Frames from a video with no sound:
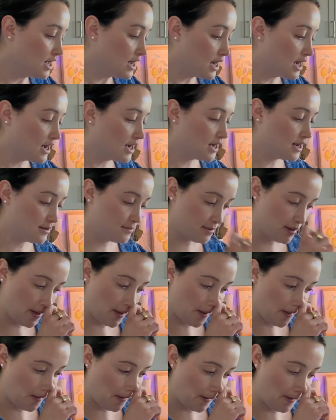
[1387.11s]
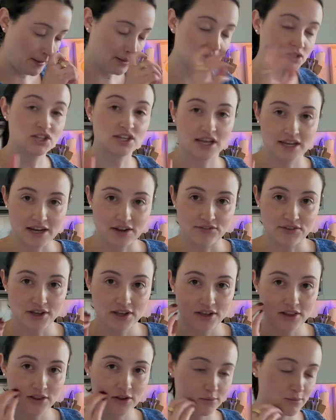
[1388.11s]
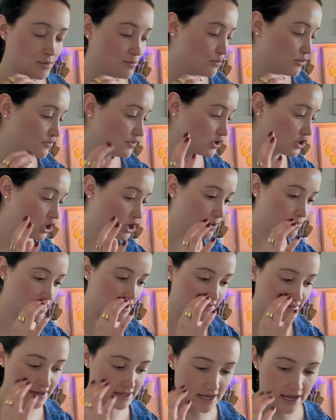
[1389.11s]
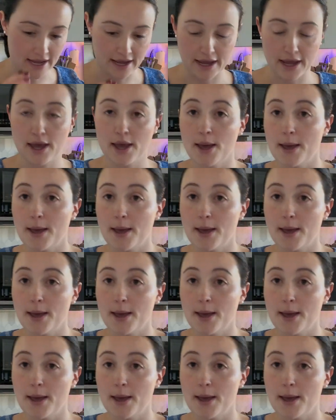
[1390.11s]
So yeah, definitely a little bit more of a carb heavy day,